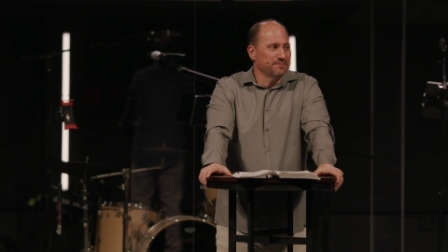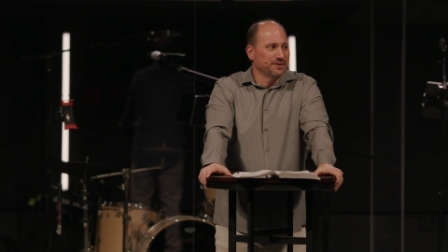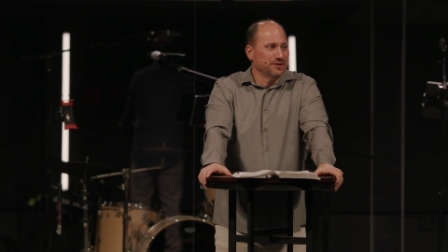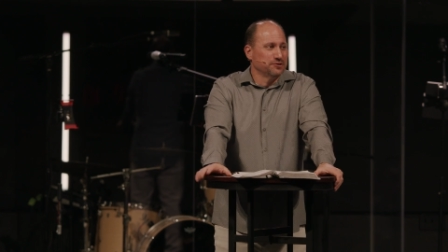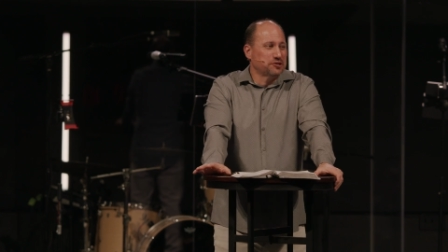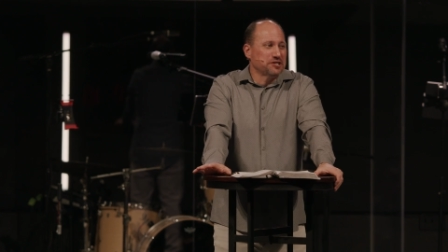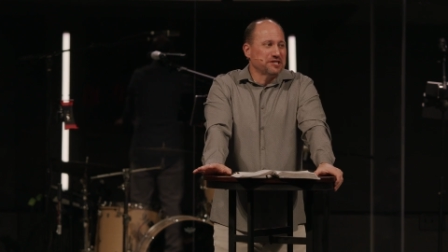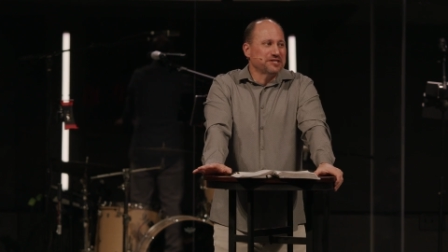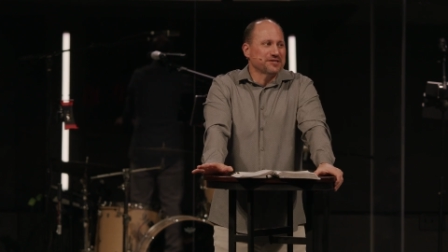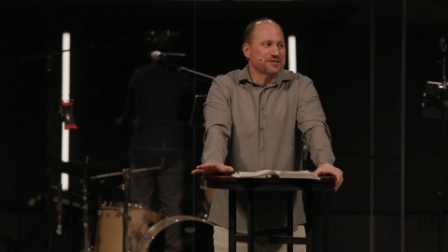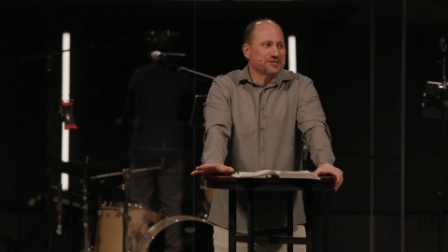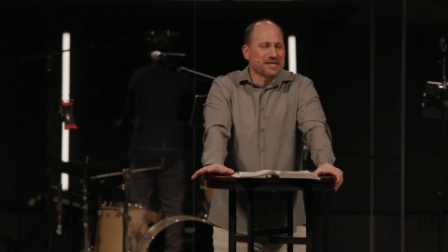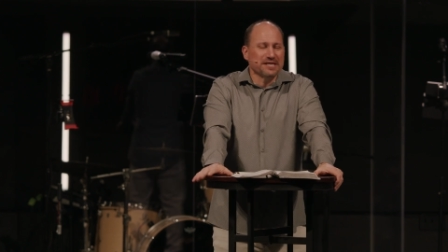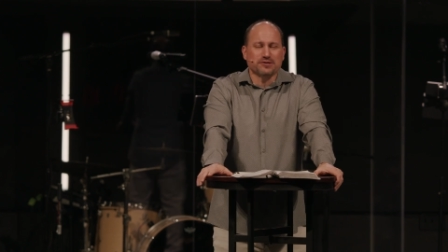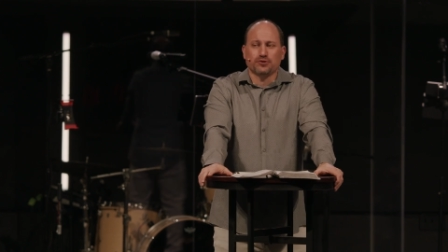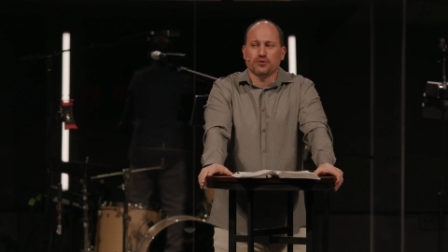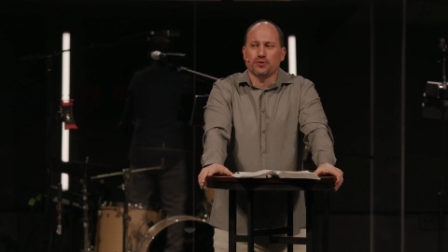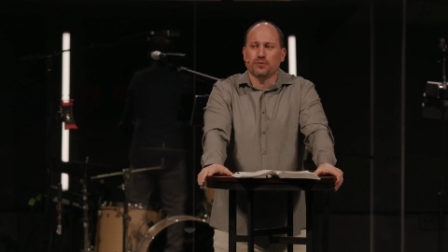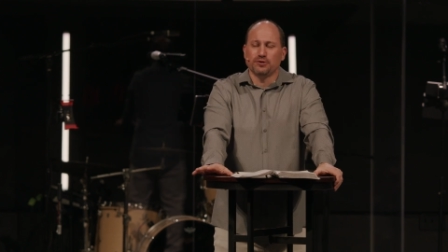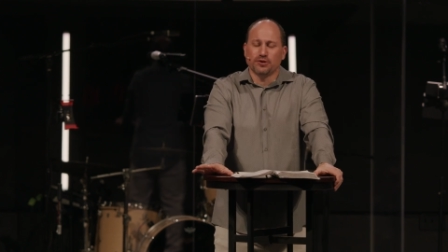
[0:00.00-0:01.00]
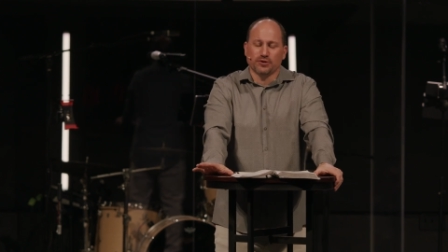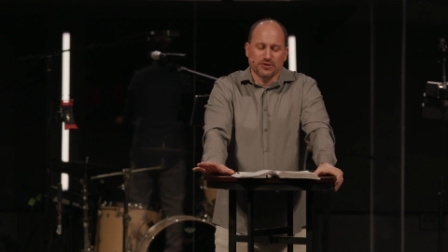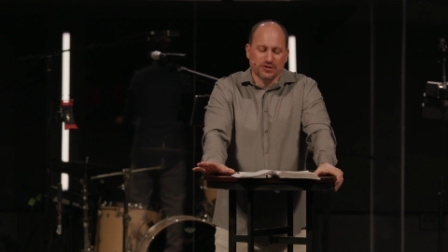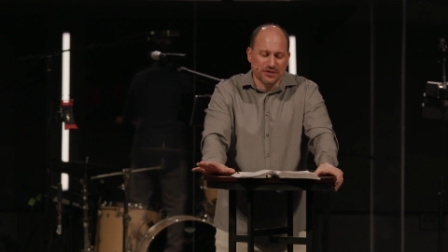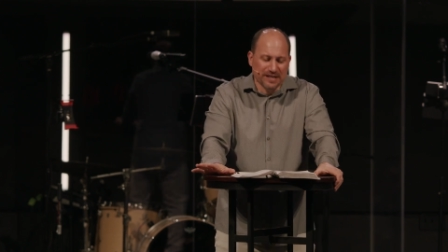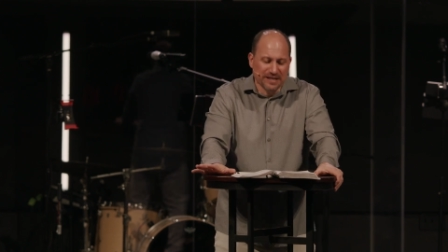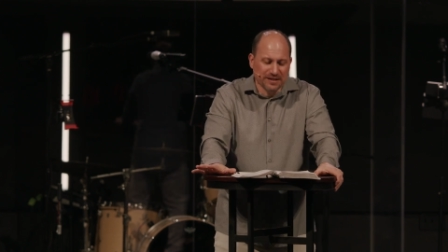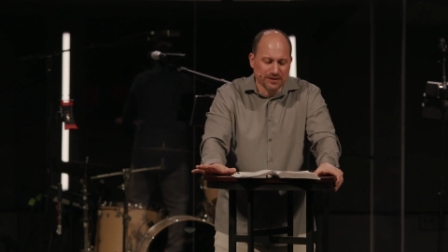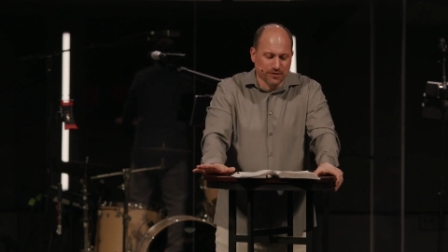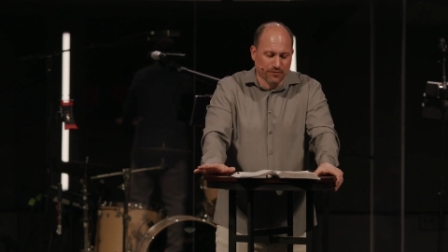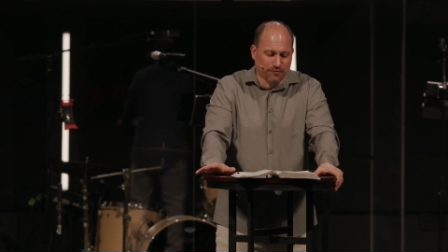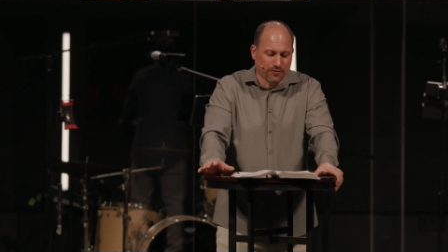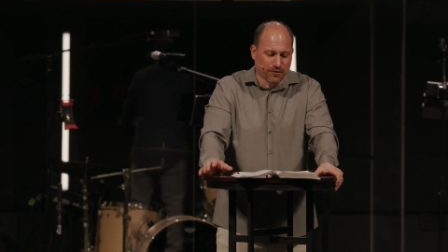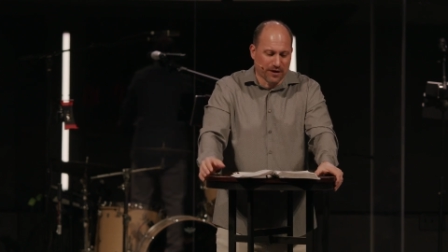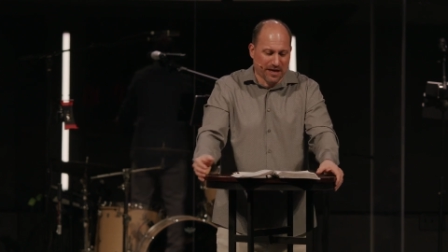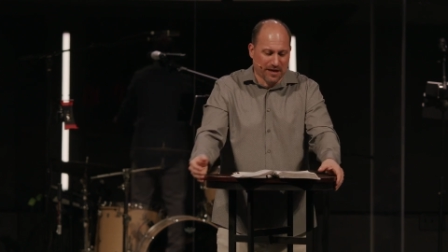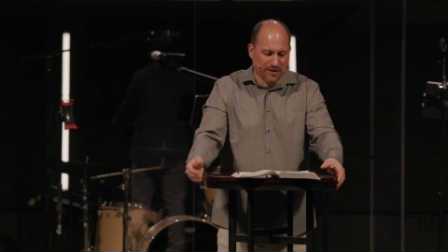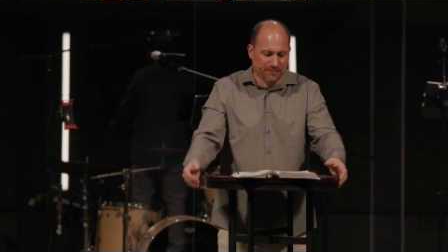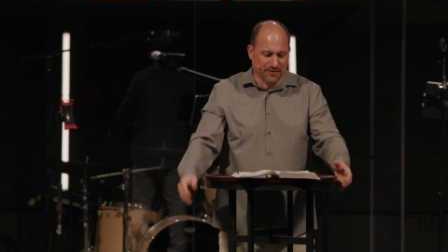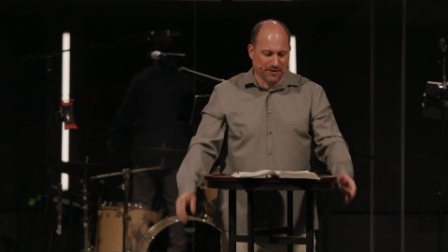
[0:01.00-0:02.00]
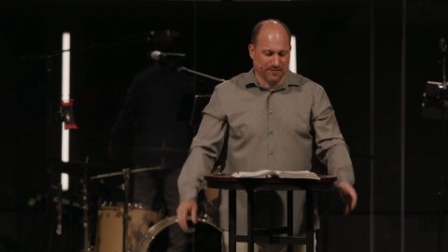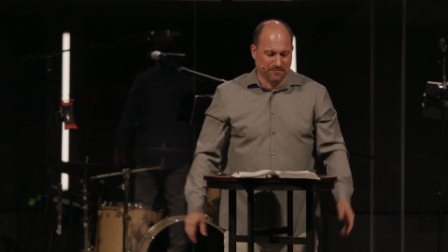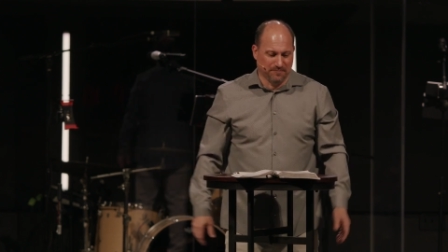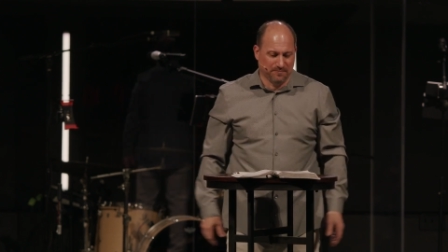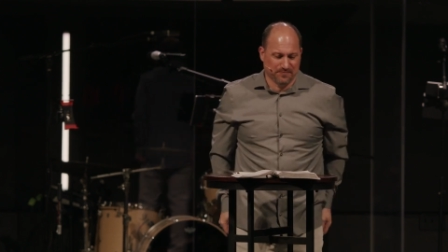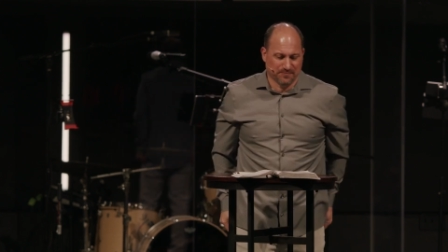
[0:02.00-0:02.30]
Jesus says to him, Your sins are forgiven.